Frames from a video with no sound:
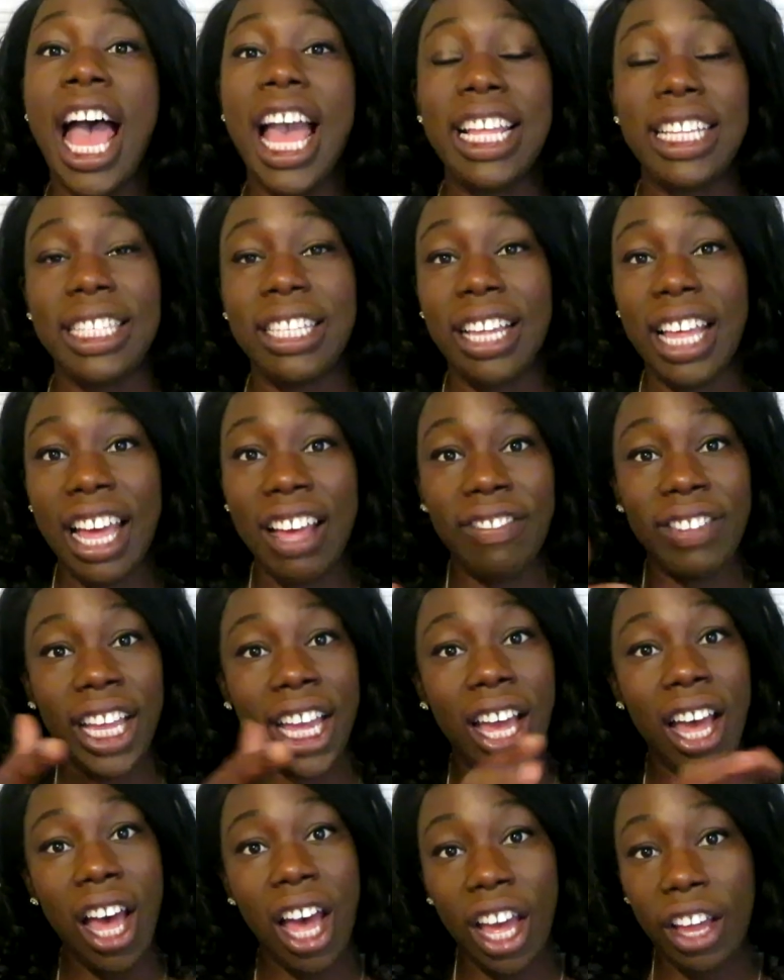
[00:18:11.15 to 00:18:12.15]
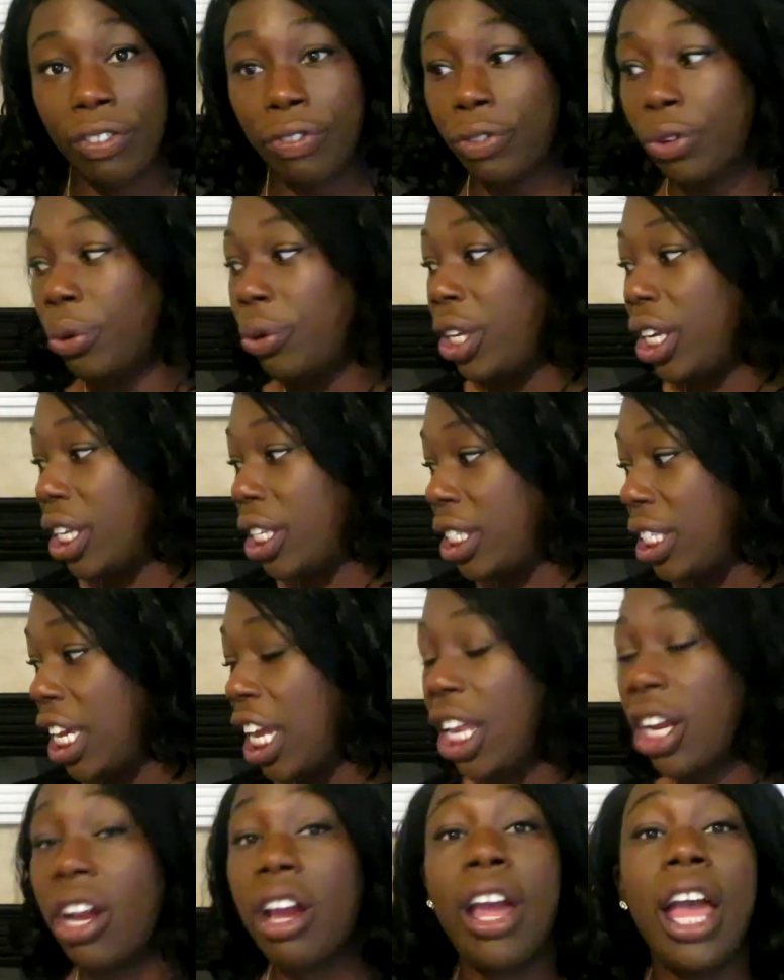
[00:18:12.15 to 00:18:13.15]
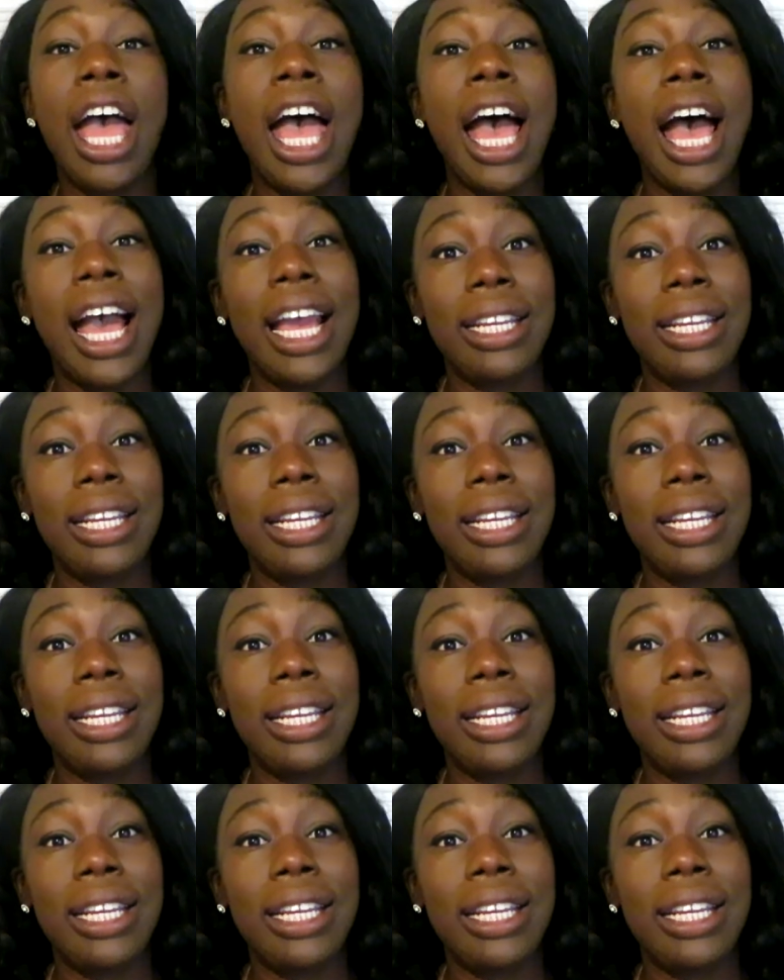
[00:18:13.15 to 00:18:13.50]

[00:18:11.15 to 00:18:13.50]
I still have like a hot food container.